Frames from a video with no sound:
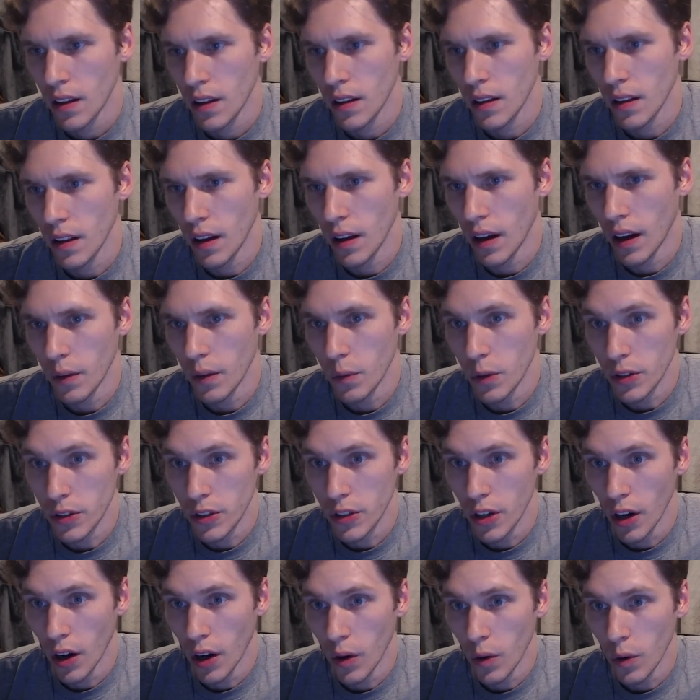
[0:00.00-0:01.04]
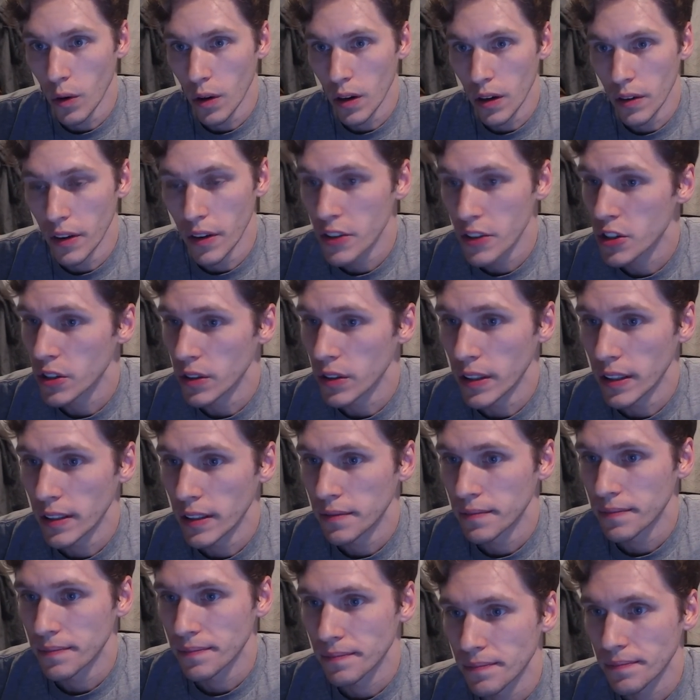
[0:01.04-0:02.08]
I would go eventually.
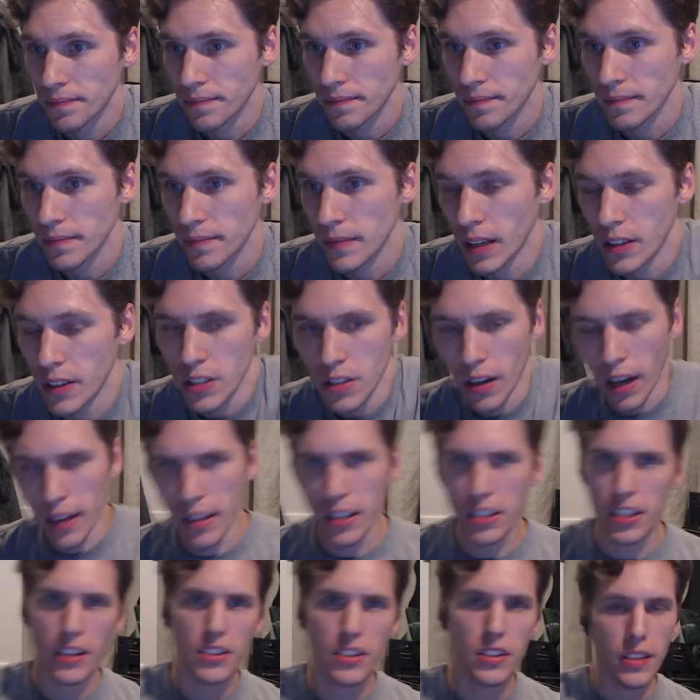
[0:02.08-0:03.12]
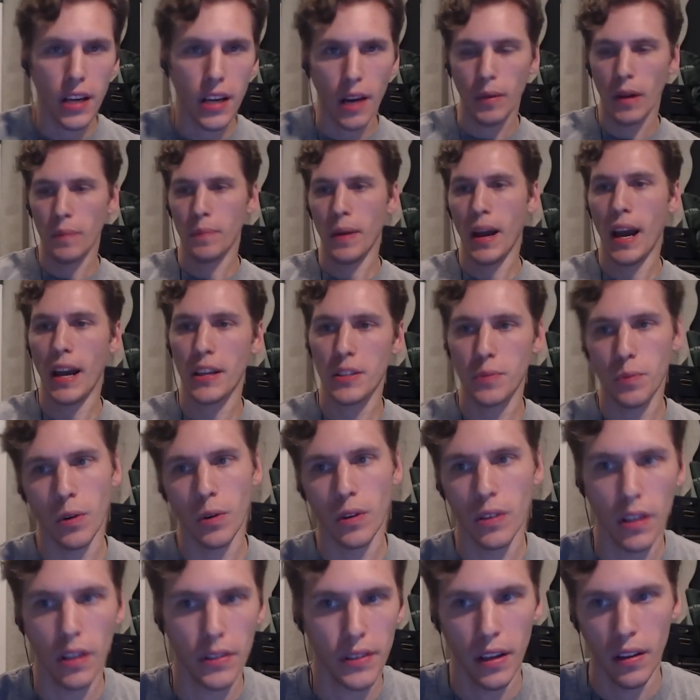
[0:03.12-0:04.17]
I just I just actually got my passport
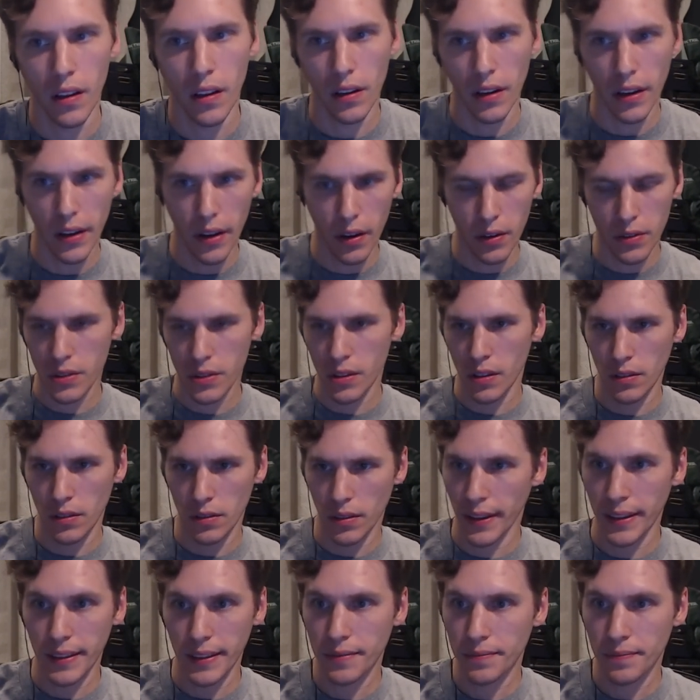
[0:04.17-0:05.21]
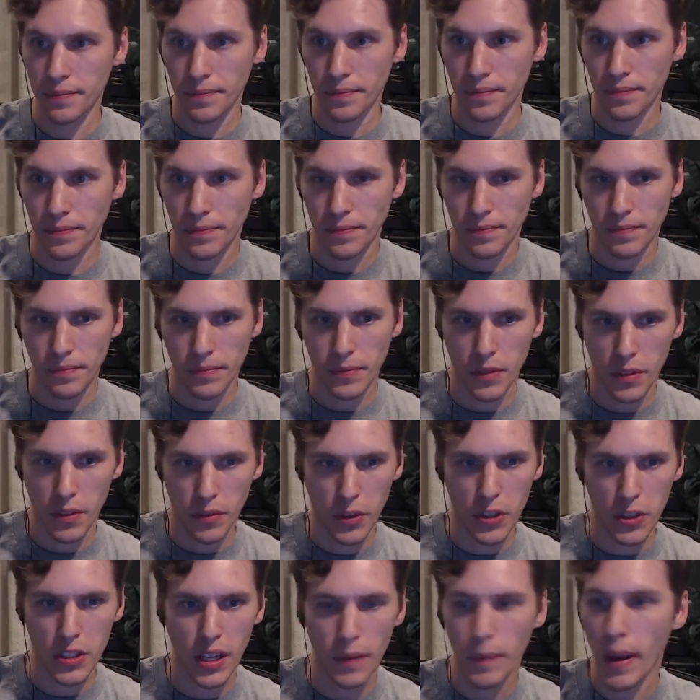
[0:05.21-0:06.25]
not that long ago, so like for the
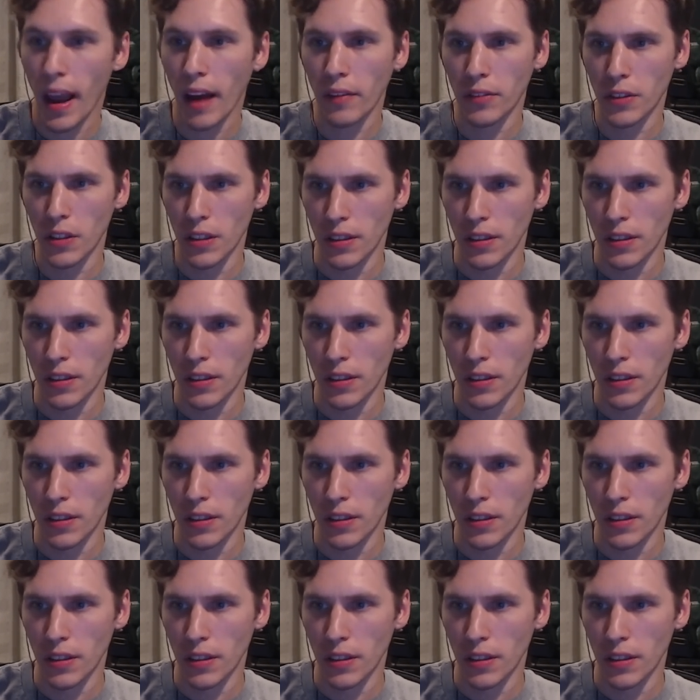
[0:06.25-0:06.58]
first time ever.